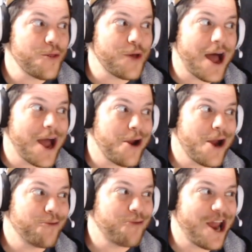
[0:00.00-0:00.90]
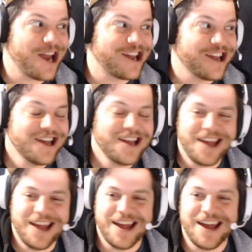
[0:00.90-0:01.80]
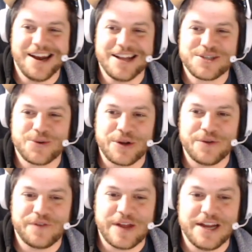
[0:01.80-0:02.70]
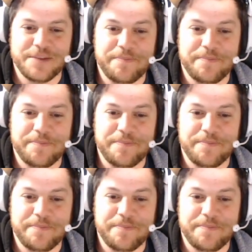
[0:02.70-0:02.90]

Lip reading: the higher I rank, and it's sort of a